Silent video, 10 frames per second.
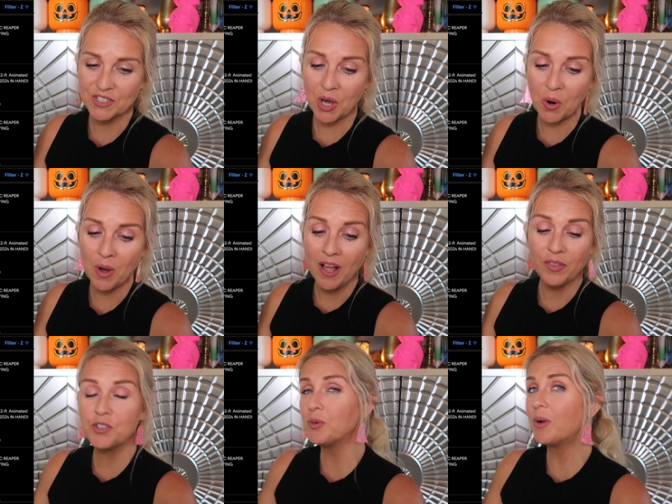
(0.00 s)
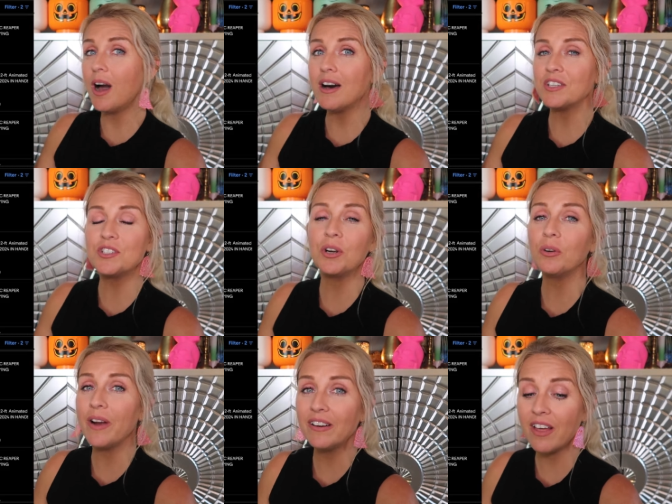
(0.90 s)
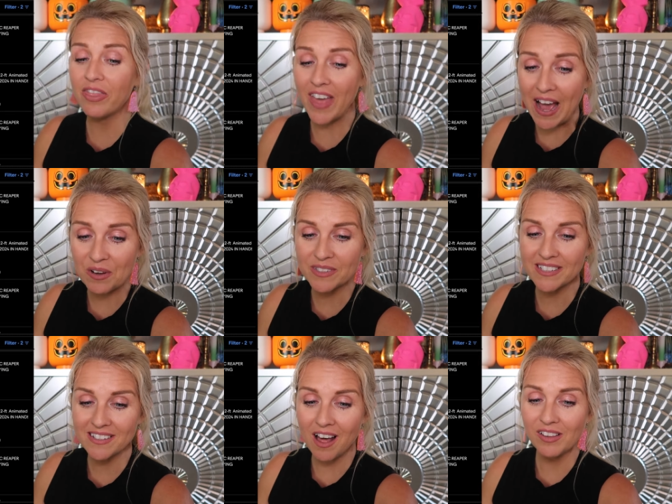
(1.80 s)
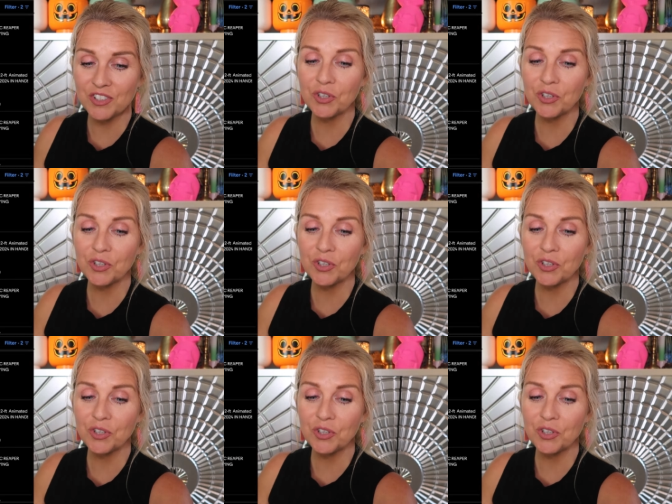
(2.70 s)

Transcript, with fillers: So the true cost, you're around one thousand dollars.